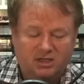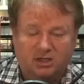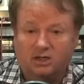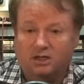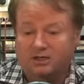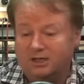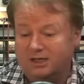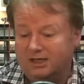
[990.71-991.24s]

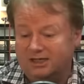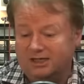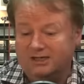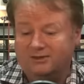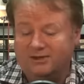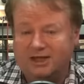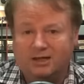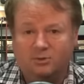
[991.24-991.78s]
You're not going to
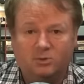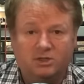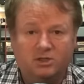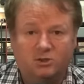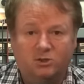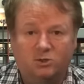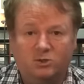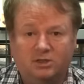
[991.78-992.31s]
need that when
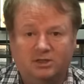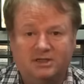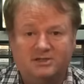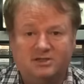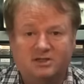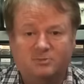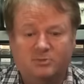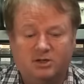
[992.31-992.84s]
you're doing
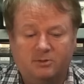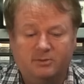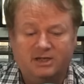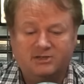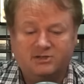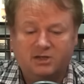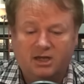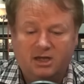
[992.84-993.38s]
these
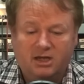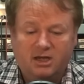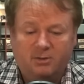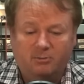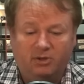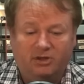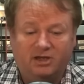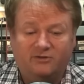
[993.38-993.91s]
experiments,
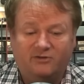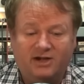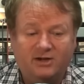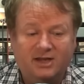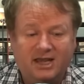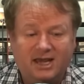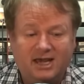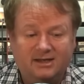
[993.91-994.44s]
but they're
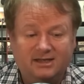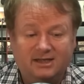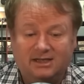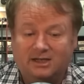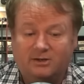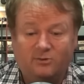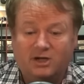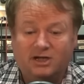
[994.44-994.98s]
very handy
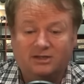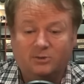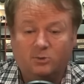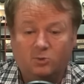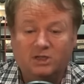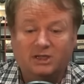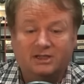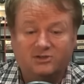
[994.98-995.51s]
and they're
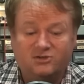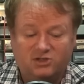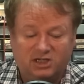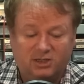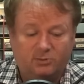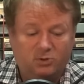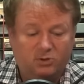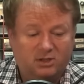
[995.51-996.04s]
really
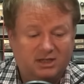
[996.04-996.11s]
cheap.